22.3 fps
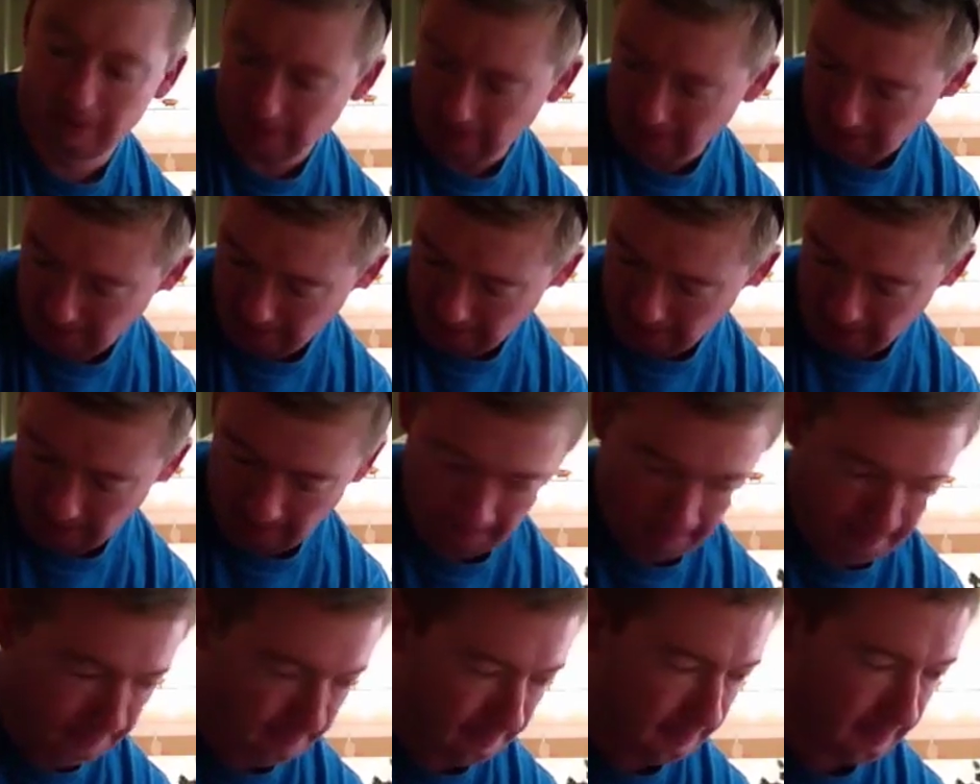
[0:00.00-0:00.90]
a
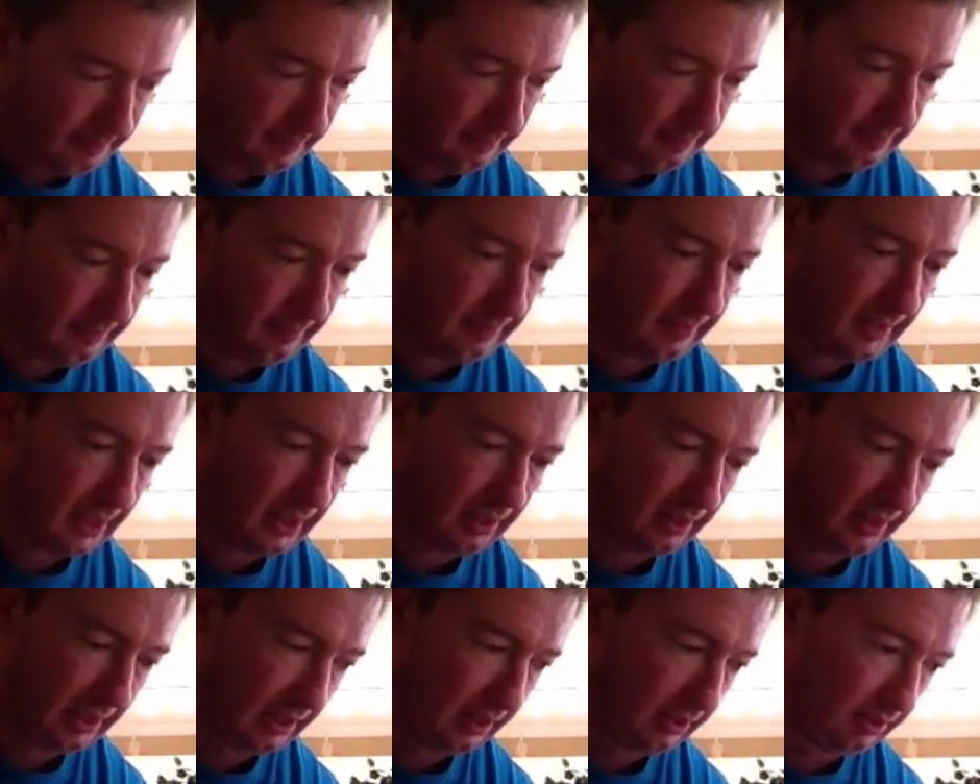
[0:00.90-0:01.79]

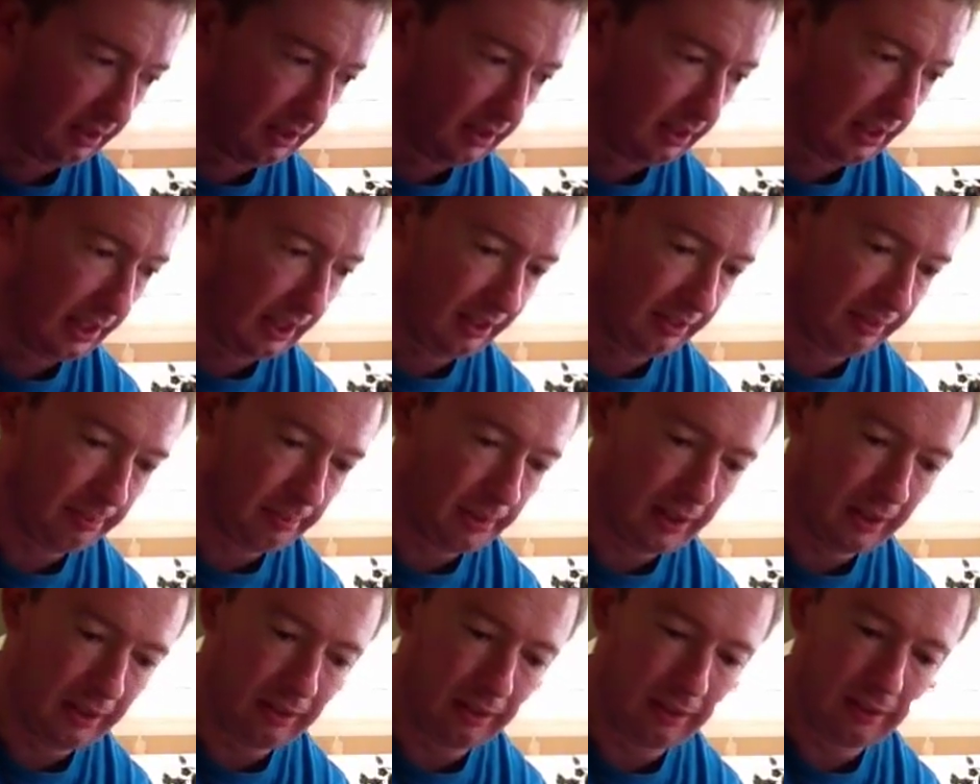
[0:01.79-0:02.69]
real life
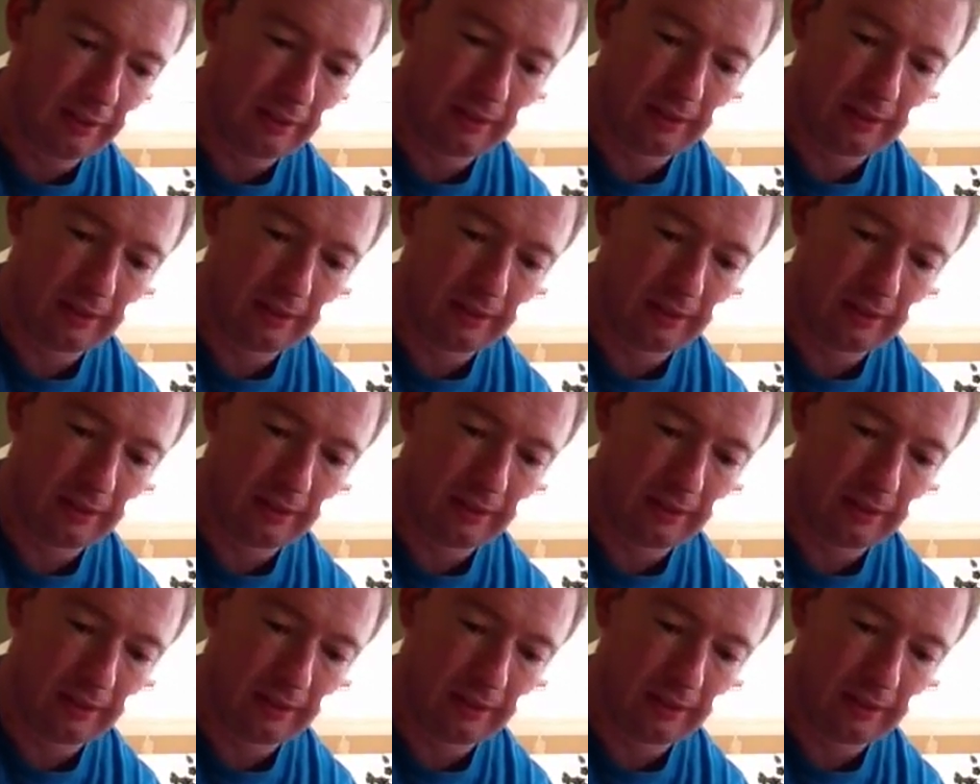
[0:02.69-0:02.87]
boat,